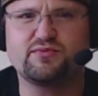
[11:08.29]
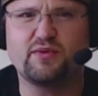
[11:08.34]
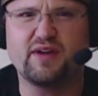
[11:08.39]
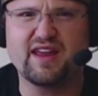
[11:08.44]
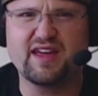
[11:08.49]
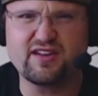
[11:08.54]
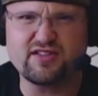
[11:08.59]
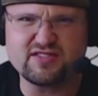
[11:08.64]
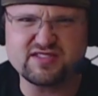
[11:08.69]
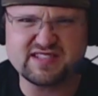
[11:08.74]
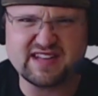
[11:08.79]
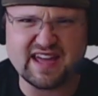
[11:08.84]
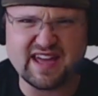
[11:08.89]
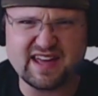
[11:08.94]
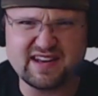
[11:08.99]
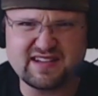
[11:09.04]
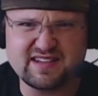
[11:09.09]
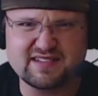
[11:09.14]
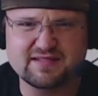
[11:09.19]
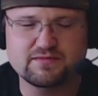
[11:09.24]
from what I
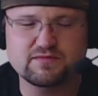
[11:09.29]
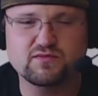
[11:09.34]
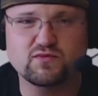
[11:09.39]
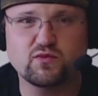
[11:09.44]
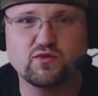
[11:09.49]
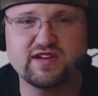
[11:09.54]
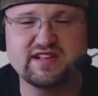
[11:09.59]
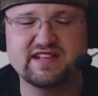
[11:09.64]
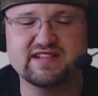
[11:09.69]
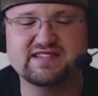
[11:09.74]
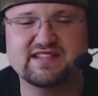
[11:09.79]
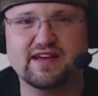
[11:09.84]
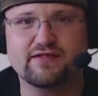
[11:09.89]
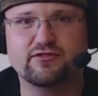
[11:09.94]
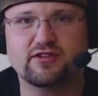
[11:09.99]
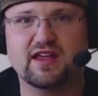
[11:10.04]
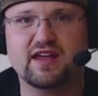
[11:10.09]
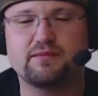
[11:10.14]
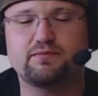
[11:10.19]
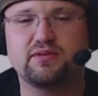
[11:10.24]
understand, which is
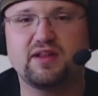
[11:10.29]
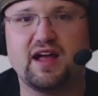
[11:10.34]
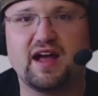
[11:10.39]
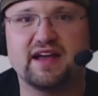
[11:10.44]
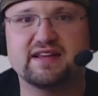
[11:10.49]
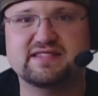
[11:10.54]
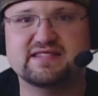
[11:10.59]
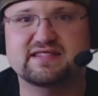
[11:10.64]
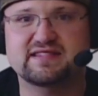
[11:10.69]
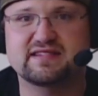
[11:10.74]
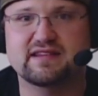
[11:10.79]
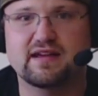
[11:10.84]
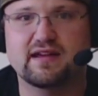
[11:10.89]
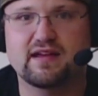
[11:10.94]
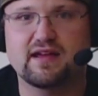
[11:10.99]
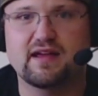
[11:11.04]
definitely a plus.